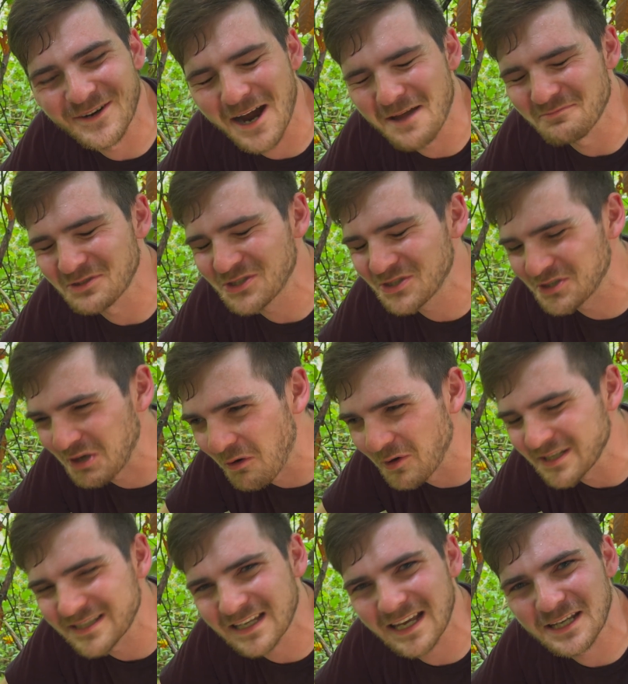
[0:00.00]
I am so
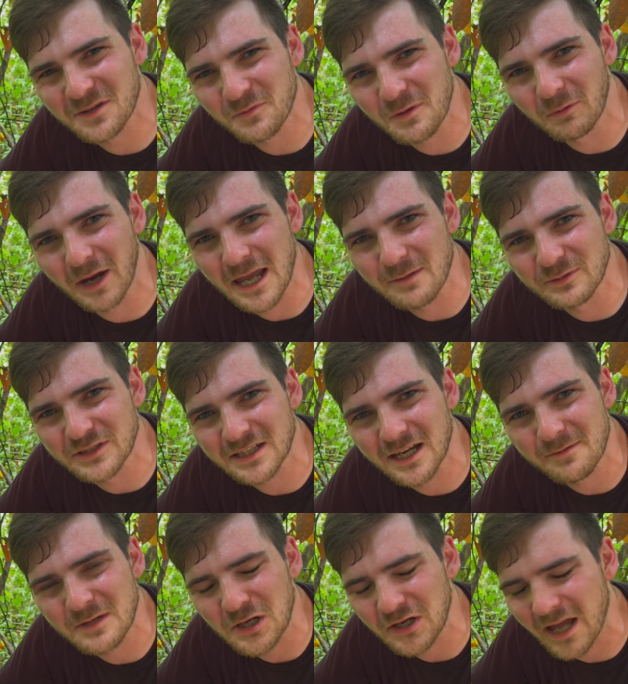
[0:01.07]
excited that we were able to
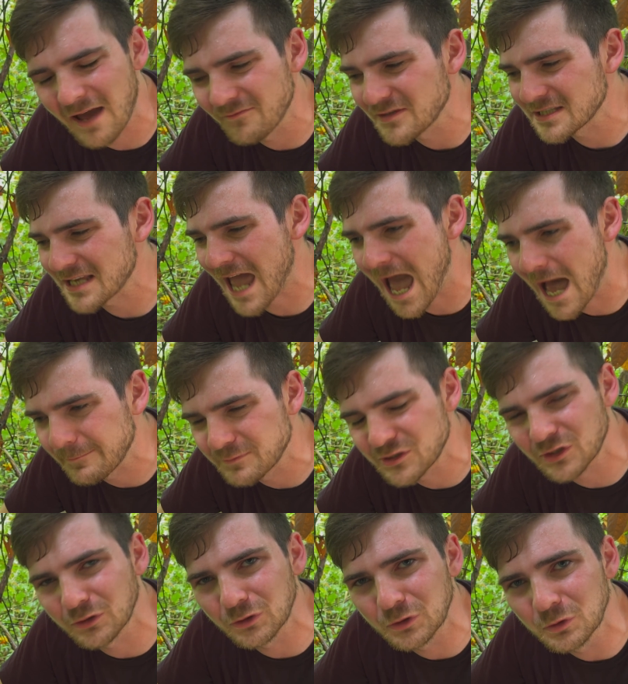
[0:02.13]
come here and have this
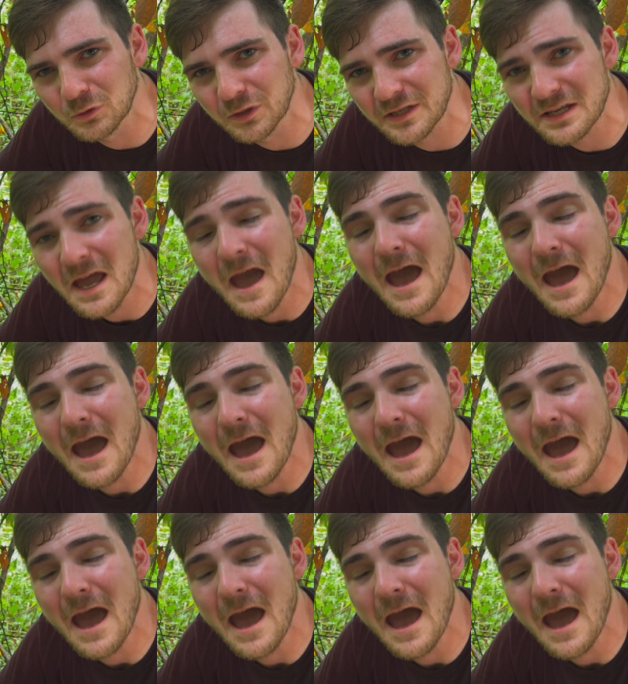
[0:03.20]
absolutely